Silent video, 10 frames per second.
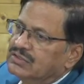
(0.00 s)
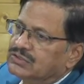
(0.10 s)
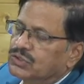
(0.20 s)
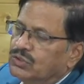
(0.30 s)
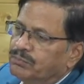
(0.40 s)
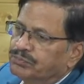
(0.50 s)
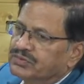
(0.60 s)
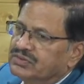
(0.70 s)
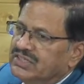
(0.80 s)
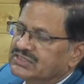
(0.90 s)

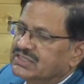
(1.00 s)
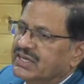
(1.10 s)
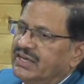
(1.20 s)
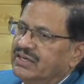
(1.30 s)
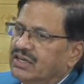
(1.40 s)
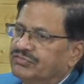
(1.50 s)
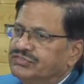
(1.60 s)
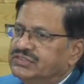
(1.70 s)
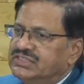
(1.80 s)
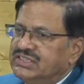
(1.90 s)
So this kind
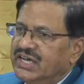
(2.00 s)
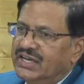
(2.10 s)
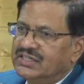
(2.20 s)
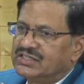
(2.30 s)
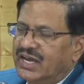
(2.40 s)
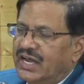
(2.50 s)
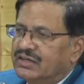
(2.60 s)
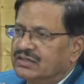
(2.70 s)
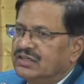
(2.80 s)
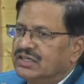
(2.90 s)
of GI
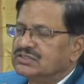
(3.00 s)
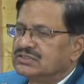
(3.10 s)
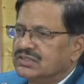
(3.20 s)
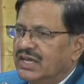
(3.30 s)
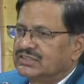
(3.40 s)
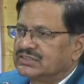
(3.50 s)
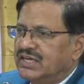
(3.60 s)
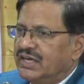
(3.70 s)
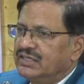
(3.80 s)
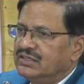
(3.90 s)
tag is
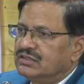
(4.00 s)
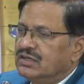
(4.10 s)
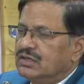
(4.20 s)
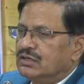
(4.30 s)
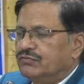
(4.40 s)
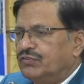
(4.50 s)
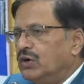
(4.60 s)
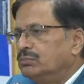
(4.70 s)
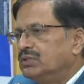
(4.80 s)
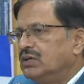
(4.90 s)
assigned
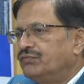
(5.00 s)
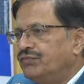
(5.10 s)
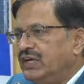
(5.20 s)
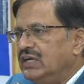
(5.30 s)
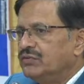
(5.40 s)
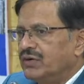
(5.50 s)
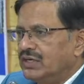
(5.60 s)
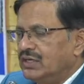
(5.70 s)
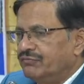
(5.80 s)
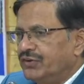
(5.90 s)
from the field
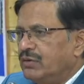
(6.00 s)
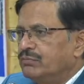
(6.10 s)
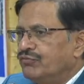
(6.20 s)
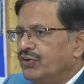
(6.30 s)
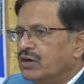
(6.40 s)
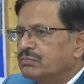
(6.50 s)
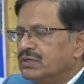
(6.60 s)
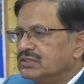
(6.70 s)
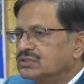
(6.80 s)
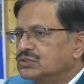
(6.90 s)
only, from
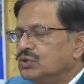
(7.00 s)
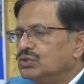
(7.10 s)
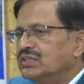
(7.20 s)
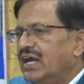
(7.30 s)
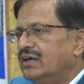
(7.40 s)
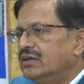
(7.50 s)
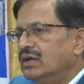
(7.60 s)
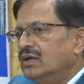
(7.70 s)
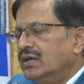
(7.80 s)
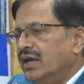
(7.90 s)
farmers, so
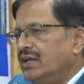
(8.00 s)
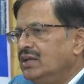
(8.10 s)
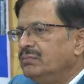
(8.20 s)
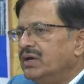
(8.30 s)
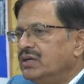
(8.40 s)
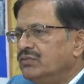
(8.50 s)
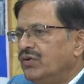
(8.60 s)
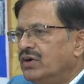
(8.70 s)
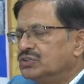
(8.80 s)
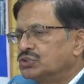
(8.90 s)
that anybody
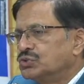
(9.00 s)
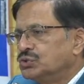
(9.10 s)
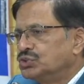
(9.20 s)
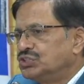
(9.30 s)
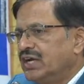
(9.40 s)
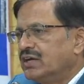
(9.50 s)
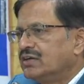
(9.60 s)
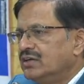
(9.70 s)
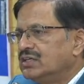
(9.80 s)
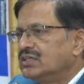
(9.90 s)
wants to
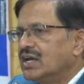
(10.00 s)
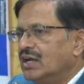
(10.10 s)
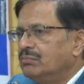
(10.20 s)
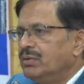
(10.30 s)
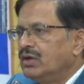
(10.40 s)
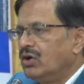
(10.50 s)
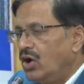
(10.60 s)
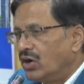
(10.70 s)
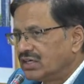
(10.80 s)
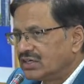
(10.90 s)
check, it can be
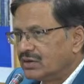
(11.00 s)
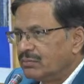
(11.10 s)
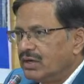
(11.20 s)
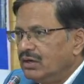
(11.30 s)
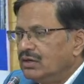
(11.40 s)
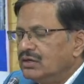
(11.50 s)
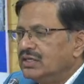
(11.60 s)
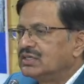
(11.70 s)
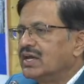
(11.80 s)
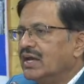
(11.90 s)
auditable,
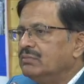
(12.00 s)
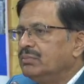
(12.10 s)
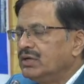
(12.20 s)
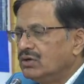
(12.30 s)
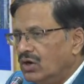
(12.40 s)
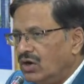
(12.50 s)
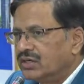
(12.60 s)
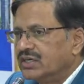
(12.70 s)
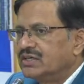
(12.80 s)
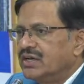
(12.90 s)
it can be
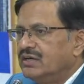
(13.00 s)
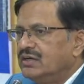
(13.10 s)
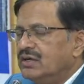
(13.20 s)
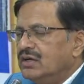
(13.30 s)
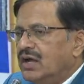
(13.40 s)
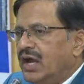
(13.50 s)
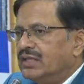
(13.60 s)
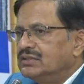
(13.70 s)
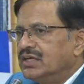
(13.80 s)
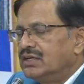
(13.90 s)
audited,
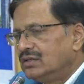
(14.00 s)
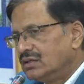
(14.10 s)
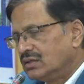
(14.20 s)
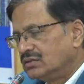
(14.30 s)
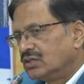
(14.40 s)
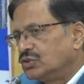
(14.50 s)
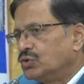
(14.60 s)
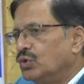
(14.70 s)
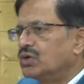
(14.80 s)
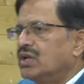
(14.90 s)
and then the
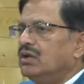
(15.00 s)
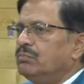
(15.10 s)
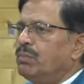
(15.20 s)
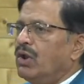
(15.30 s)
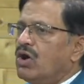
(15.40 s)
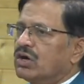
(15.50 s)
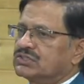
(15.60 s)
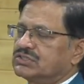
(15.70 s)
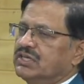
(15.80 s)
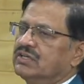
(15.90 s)
total
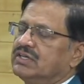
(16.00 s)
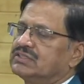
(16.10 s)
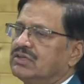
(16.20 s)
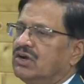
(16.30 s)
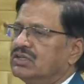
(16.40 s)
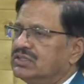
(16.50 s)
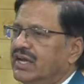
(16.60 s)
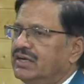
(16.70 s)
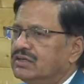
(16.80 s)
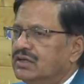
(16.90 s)
blocks, it is not
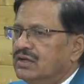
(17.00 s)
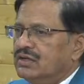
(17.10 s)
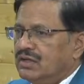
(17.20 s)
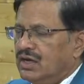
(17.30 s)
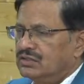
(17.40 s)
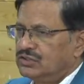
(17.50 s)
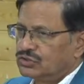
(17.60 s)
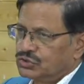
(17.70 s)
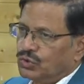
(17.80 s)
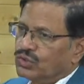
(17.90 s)
that
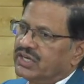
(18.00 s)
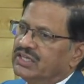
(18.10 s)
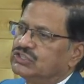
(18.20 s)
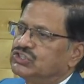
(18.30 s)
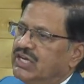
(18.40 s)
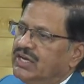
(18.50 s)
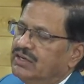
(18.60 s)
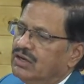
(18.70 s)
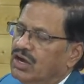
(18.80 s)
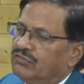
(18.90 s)
the total
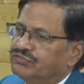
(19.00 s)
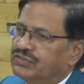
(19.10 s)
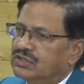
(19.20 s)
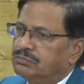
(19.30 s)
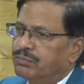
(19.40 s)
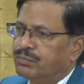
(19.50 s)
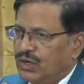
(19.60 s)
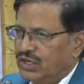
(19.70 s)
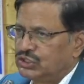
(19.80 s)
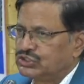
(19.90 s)
chain of the
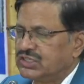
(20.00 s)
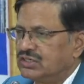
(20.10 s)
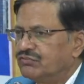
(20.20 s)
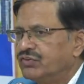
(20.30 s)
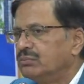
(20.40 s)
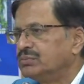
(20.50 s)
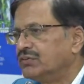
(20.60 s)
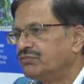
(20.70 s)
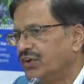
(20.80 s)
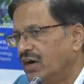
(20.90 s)
production from
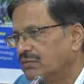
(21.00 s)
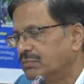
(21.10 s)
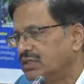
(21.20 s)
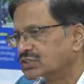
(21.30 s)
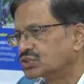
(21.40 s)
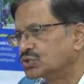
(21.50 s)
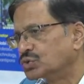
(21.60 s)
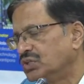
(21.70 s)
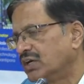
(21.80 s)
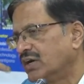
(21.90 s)
the farmers
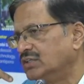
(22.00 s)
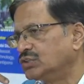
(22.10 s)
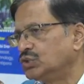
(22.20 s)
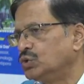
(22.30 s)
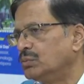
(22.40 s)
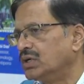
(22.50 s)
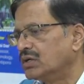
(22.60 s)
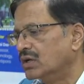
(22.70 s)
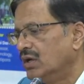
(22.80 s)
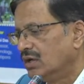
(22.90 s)
to the
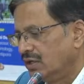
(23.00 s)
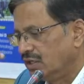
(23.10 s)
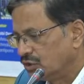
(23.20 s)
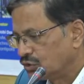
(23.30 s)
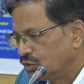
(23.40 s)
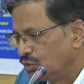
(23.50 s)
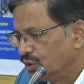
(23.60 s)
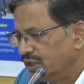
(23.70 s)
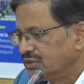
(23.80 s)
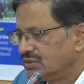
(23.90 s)
consumer,
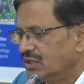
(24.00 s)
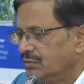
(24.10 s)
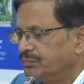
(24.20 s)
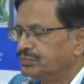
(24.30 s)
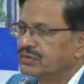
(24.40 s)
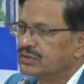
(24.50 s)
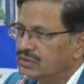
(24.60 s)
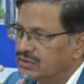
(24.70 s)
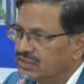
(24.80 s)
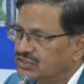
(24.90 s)
including the
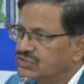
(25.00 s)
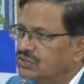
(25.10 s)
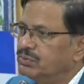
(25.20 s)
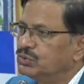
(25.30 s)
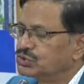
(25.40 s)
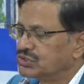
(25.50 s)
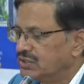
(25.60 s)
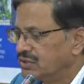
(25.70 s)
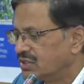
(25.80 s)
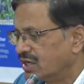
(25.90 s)

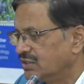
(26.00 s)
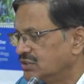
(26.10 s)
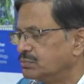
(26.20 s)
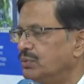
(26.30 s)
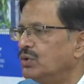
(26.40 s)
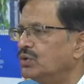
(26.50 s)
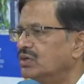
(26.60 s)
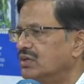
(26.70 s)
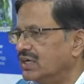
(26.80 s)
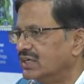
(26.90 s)
distribution,
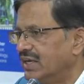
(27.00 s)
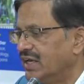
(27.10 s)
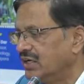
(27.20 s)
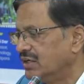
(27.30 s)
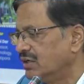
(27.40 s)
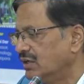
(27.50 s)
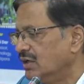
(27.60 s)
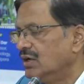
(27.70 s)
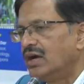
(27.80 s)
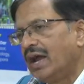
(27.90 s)
transport,
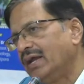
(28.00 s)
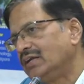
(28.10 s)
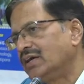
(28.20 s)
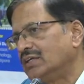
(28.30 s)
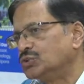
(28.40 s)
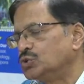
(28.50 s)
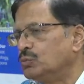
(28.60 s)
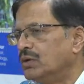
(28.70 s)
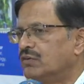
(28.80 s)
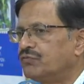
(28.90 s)
retailer and
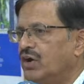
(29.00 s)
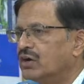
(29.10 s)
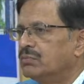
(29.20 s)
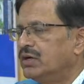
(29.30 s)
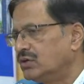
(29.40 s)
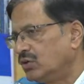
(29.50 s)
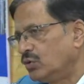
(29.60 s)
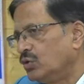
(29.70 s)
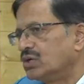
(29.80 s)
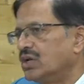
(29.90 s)
consumer, farmer,
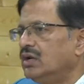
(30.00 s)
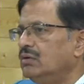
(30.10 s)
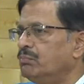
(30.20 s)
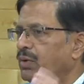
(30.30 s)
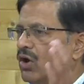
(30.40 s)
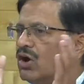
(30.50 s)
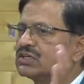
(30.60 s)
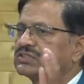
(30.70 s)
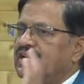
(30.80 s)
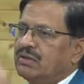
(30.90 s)
total
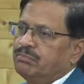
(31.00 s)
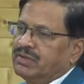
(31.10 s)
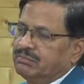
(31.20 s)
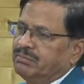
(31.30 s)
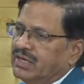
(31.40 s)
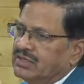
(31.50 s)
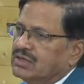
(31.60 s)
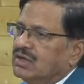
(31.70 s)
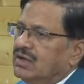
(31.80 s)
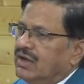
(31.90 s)
blocks have been
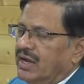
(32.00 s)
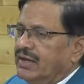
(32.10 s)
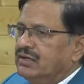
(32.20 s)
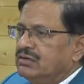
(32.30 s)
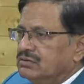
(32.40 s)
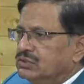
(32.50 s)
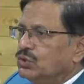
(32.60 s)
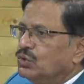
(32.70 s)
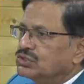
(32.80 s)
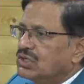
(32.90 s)
made, and
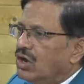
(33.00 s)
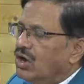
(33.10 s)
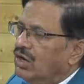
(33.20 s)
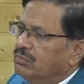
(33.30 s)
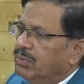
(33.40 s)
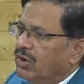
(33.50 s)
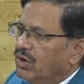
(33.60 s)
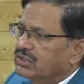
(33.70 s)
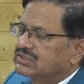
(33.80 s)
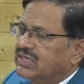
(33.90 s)
those all
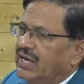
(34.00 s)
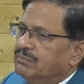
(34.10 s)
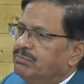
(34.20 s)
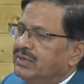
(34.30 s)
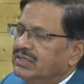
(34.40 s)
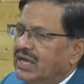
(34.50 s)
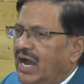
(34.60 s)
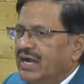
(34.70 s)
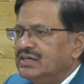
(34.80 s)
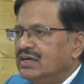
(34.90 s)
blocks have been
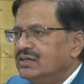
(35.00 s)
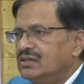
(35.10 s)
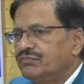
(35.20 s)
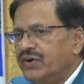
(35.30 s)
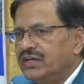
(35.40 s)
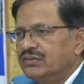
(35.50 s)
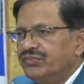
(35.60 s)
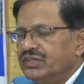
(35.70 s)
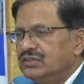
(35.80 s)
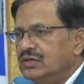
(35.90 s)
identified
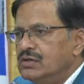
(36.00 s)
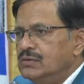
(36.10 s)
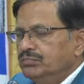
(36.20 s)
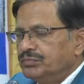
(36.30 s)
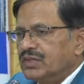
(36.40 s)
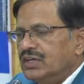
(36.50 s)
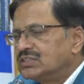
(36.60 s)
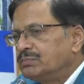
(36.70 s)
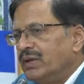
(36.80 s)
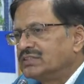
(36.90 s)
with
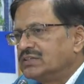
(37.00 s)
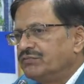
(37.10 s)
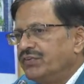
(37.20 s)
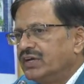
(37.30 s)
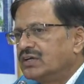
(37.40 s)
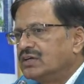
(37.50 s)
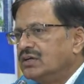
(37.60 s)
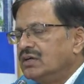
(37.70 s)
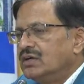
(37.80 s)
specific